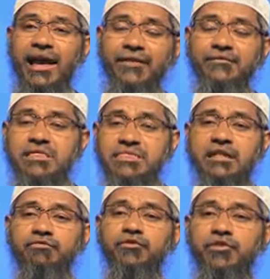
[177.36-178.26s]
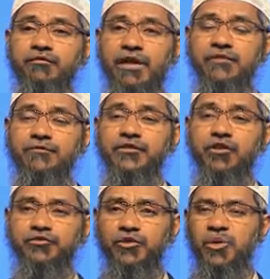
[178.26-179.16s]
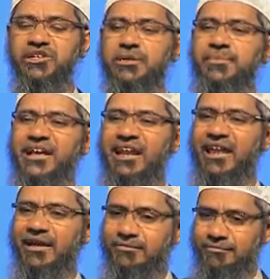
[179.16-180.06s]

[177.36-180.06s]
having sex with your wife is also worshipping Allah.